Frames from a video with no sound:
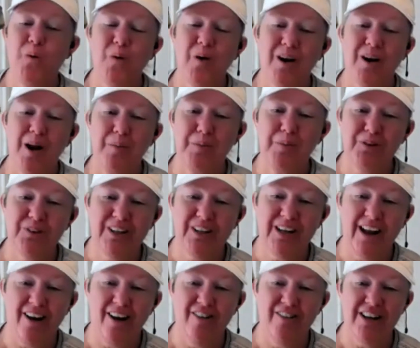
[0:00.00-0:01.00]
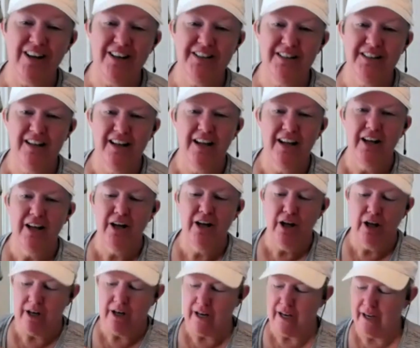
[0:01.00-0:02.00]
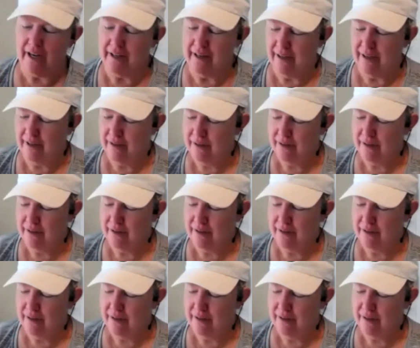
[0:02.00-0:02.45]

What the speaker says: when I pulled it out, I did, and